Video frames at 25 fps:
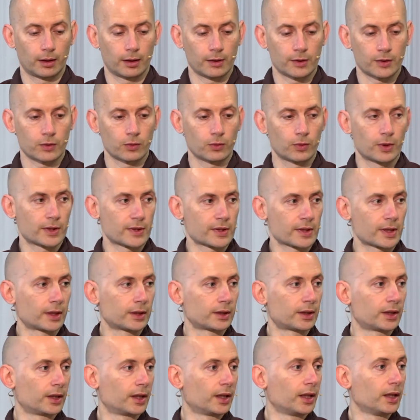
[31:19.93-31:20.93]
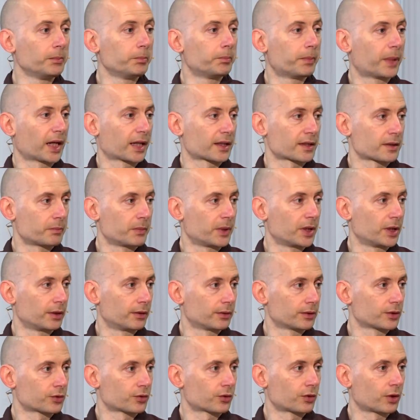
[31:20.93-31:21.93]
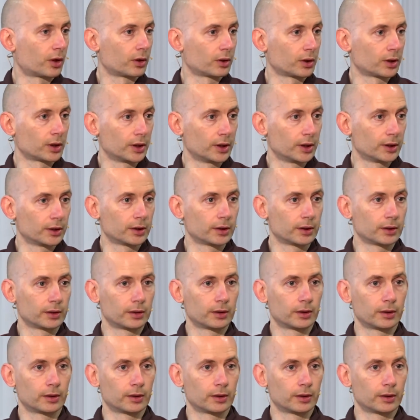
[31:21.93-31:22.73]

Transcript: soon as something impacts me strongly,